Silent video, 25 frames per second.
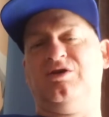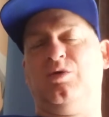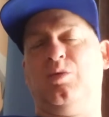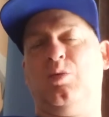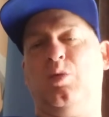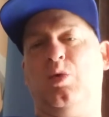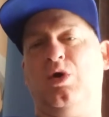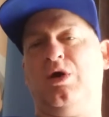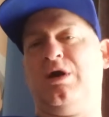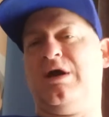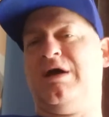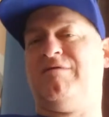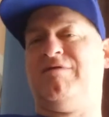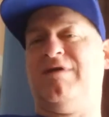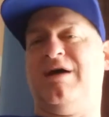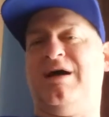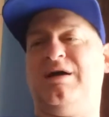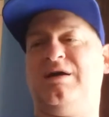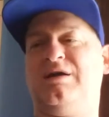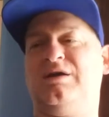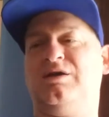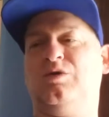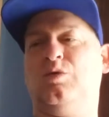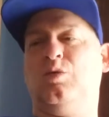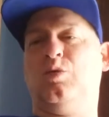you would
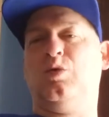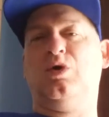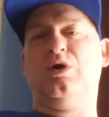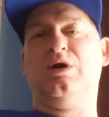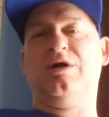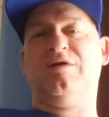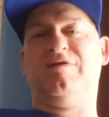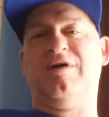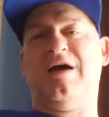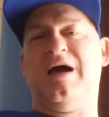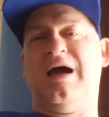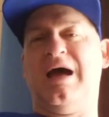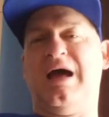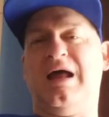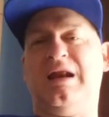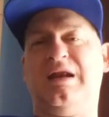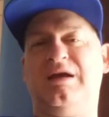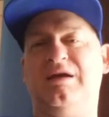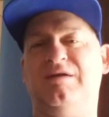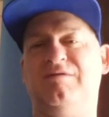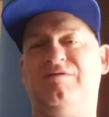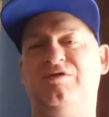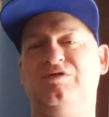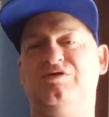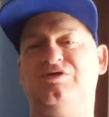have
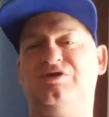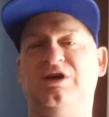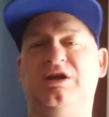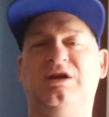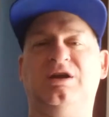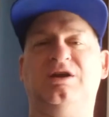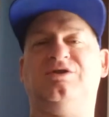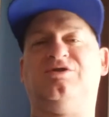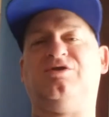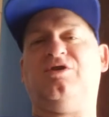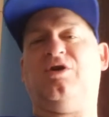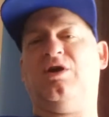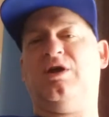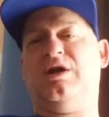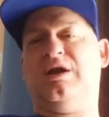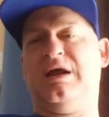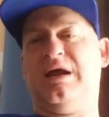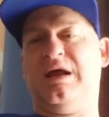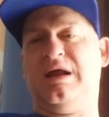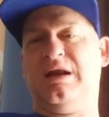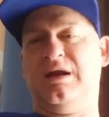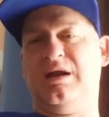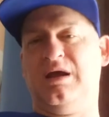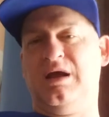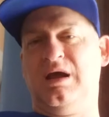had if you didn't turn it
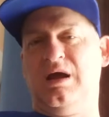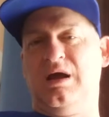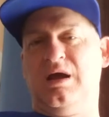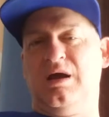in.